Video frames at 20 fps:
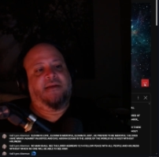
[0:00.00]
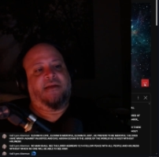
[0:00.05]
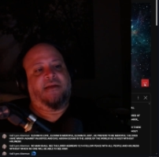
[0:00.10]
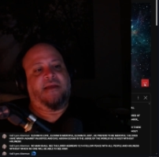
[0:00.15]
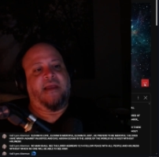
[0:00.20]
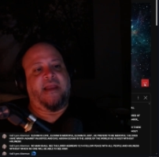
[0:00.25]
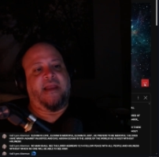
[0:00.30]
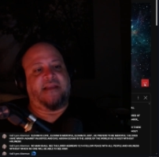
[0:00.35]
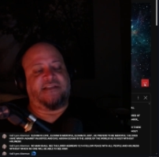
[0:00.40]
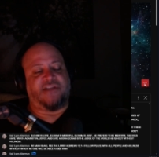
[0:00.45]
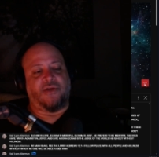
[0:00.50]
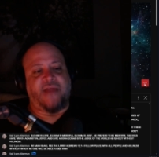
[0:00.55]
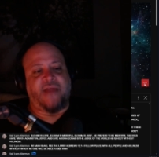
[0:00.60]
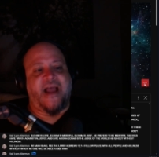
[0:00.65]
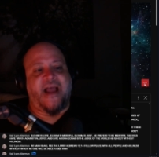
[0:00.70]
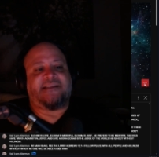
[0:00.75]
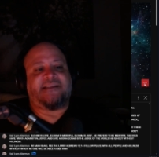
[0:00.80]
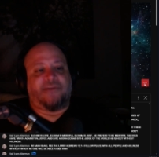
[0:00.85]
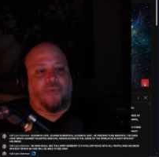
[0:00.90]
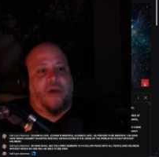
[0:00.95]
And so
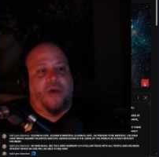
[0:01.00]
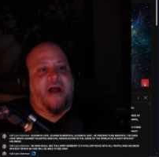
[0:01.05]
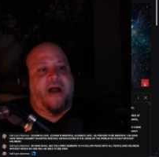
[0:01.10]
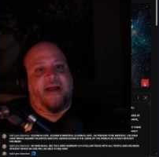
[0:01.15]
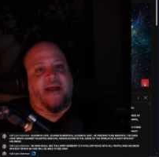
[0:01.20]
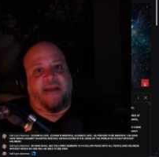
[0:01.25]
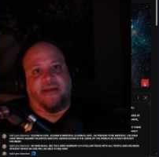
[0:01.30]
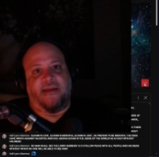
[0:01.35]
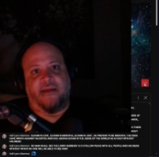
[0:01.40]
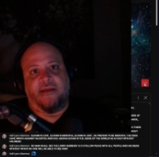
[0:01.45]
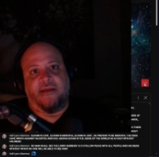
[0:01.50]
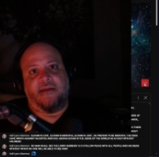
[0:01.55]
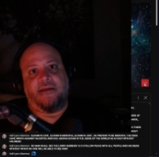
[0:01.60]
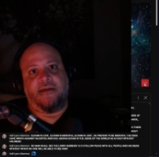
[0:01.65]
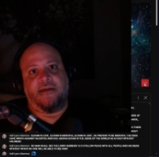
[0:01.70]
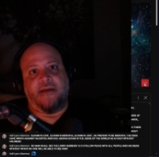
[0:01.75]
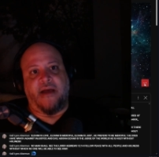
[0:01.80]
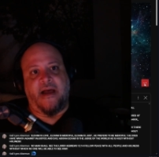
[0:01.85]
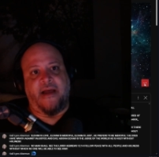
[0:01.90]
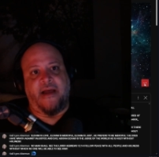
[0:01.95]
that's why
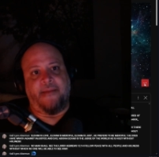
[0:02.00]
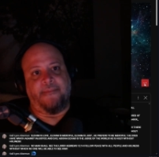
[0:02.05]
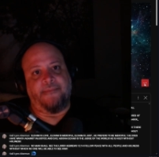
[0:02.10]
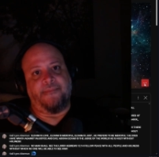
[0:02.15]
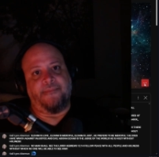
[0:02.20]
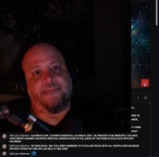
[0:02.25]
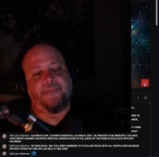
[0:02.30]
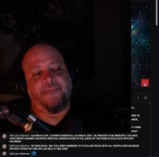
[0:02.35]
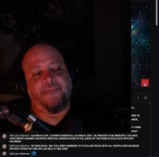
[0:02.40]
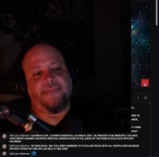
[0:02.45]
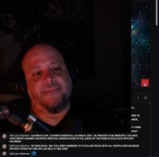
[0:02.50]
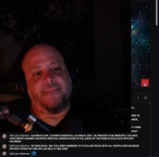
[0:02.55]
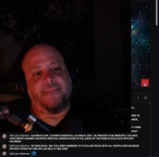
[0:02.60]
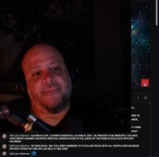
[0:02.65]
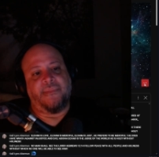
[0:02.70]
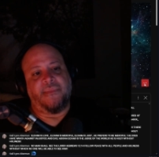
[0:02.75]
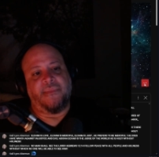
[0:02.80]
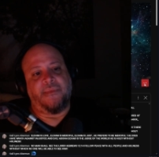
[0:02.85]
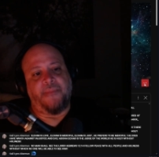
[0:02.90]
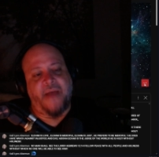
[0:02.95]
I'm
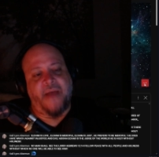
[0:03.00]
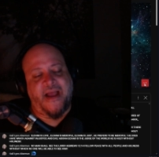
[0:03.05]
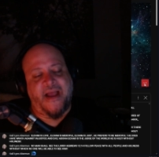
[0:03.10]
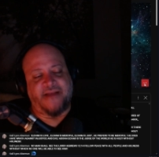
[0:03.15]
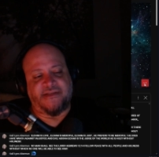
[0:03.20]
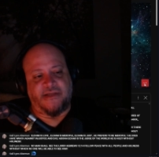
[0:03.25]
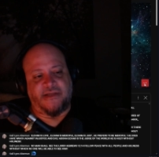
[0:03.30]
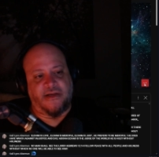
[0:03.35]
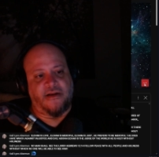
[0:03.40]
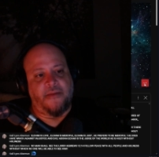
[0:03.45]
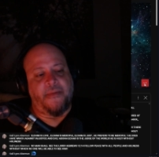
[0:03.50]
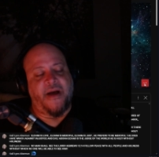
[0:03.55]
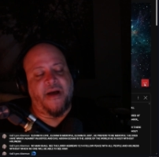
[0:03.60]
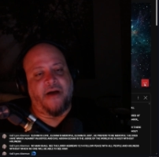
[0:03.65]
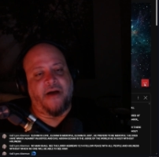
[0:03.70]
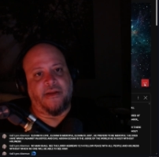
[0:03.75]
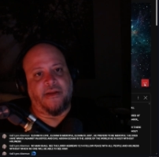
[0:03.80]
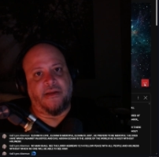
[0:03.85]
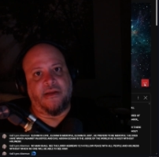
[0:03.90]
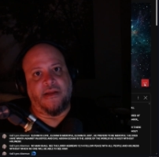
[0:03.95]
passionate
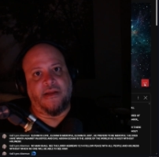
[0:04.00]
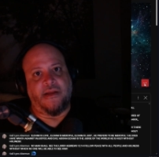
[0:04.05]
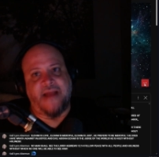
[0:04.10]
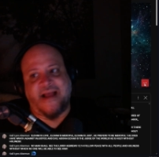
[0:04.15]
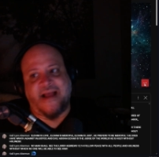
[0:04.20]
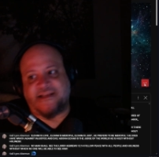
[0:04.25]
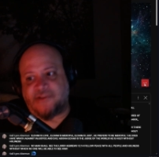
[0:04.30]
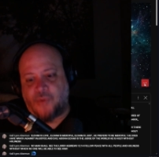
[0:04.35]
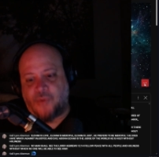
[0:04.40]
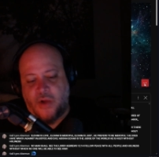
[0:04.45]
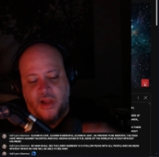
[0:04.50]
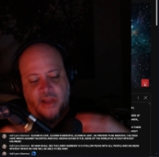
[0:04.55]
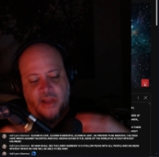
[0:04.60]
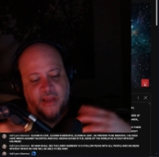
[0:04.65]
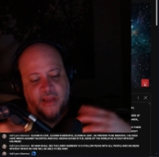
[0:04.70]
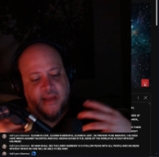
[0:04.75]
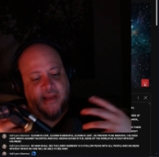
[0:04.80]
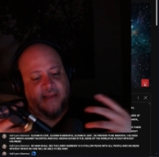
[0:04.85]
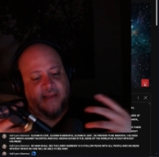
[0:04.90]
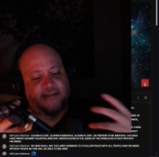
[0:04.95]
about it. And that's
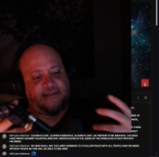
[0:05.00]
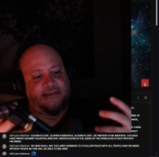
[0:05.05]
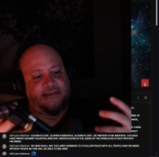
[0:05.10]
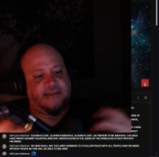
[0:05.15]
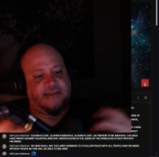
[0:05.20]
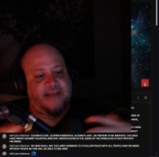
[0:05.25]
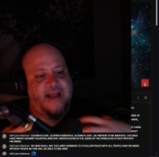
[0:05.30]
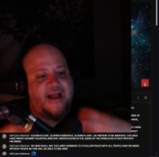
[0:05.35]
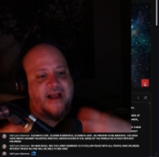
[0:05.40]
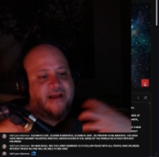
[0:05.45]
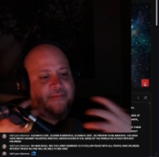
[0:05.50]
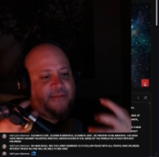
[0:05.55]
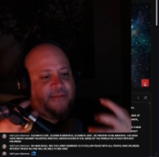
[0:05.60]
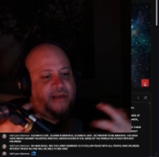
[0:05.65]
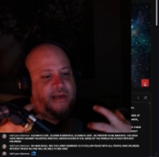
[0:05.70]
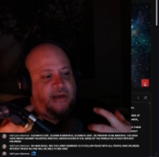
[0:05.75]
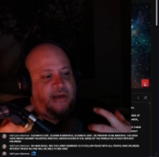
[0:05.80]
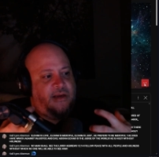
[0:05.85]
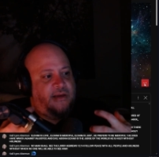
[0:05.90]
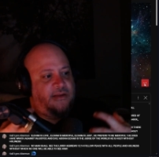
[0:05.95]
why it's got
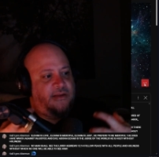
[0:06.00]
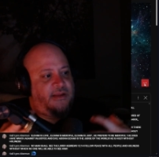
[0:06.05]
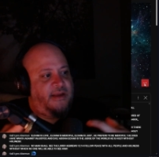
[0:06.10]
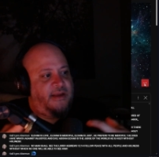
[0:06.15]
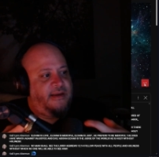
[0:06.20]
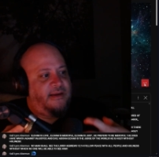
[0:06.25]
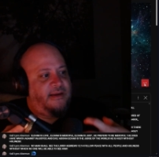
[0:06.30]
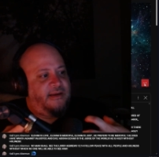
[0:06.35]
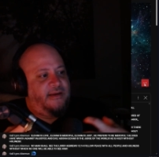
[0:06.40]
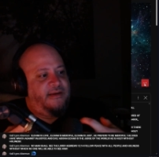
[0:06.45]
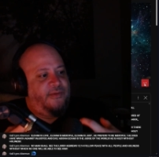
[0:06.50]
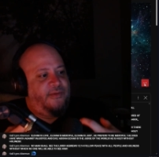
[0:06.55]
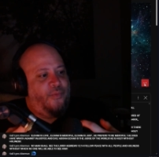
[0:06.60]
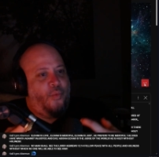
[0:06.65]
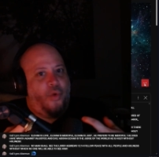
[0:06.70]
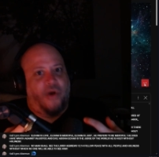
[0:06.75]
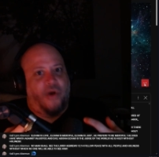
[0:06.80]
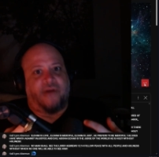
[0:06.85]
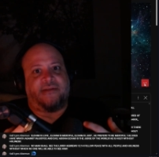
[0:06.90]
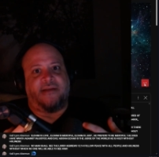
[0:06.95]
me like
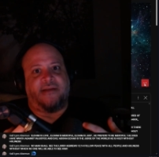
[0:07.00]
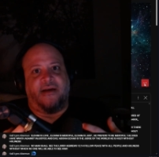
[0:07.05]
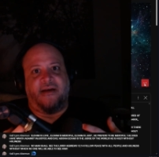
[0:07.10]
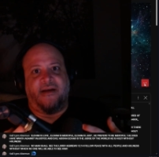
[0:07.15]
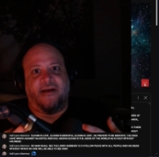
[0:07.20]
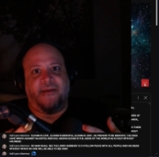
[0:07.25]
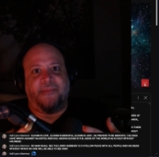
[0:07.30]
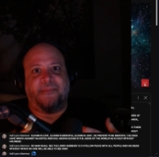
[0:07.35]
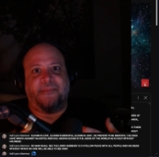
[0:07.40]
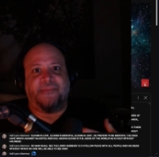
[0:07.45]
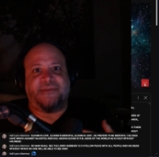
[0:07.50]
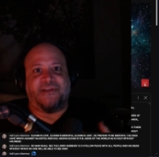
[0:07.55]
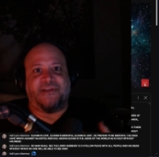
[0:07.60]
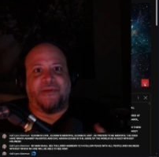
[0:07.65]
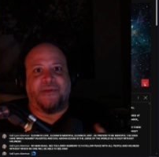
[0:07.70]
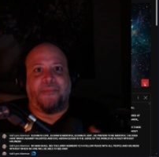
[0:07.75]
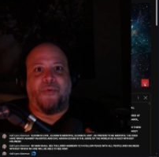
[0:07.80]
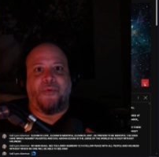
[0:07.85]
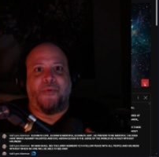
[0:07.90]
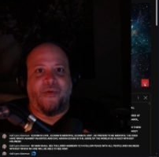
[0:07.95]
worked up to the
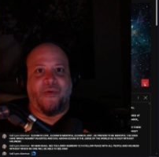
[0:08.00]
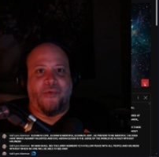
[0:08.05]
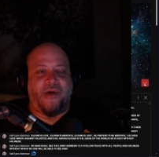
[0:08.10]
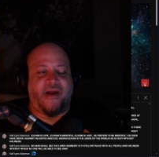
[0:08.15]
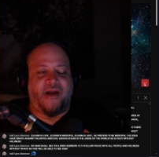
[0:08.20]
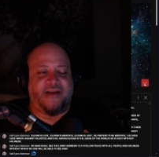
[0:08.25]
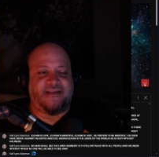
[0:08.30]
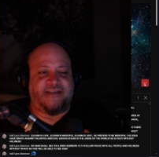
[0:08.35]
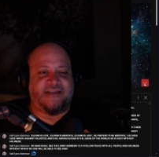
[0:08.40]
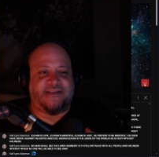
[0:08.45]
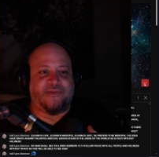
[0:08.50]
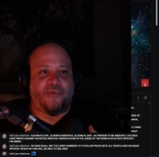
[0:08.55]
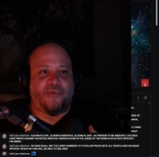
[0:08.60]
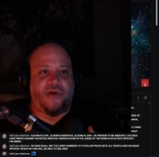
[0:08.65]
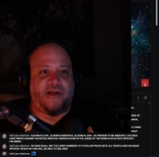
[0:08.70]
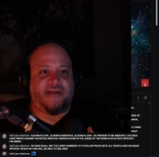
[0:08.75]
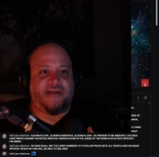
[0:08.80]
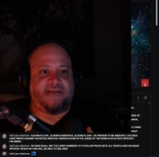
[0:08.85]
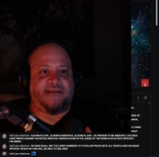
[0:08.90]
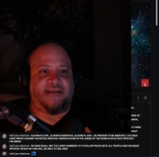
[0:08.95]
point where I just
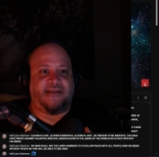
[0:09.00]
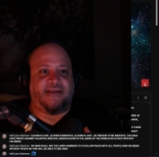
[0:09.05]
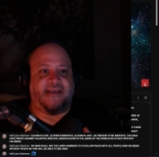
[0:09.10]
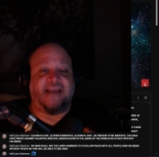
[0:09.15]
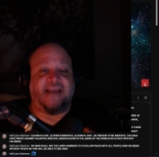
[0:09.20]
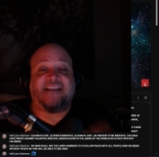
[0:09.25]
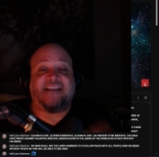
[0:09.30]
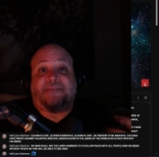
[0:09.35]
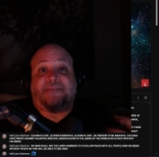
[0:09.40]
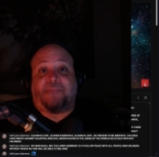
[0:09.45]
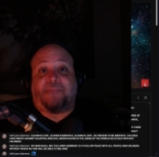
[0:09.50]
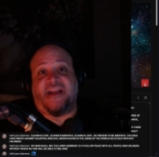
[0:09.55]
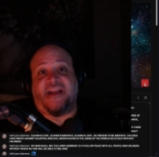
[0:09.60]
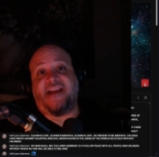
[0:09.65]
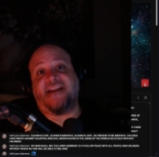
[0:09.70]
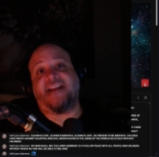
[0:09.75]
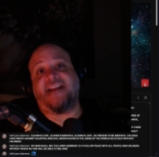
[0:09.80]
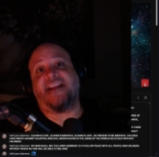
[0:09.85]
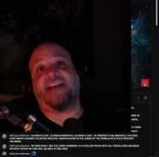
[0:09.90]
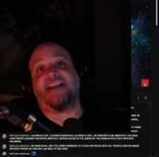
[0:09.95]
want to
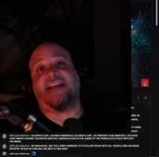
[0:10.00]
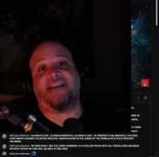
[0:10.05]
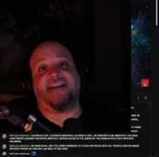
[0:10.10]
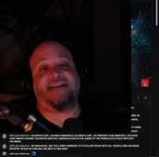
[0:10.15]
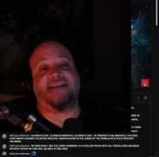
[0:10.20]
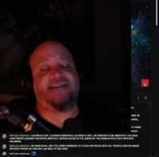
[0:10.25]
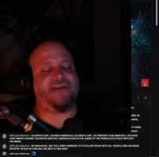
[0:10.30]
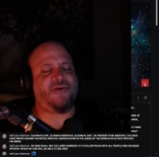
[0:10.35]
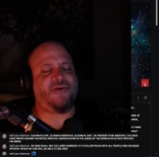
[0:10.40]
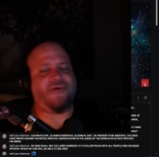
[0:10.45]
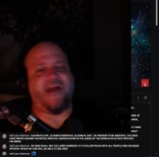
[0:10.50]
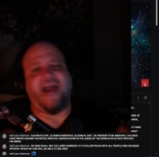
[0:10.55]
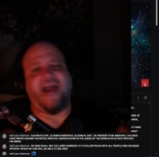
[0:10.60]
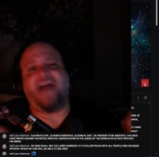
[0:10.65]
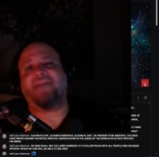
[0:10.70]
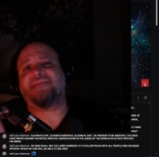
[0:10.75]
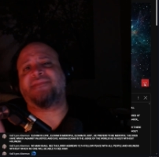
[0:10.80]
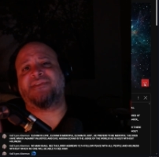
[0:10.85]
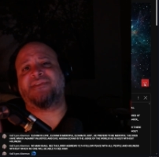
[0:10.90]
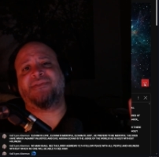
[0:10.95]
explain it at least. You don't
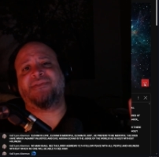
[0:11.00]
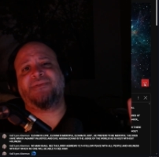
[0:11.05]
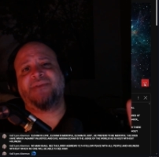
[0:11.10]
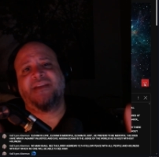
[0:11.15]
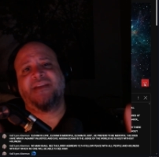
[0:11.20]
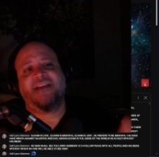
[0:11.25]
have to.